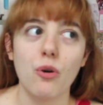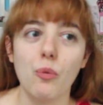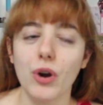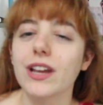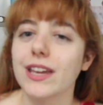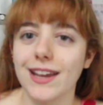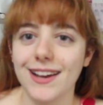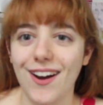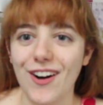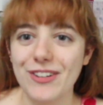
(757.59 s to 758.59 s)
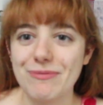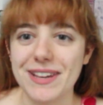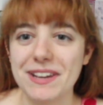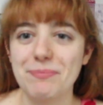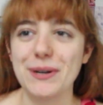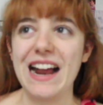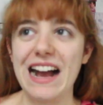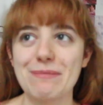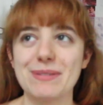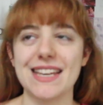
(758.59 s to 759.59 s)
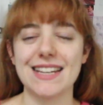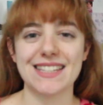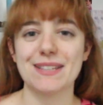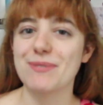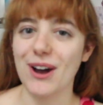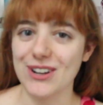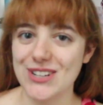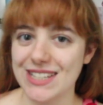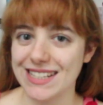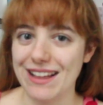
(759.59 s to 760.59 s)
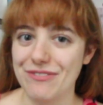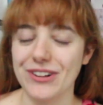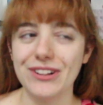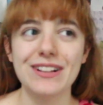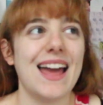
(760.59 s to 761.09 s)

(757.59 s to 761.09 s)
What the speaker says: working on me, perhaps at a subconscious level,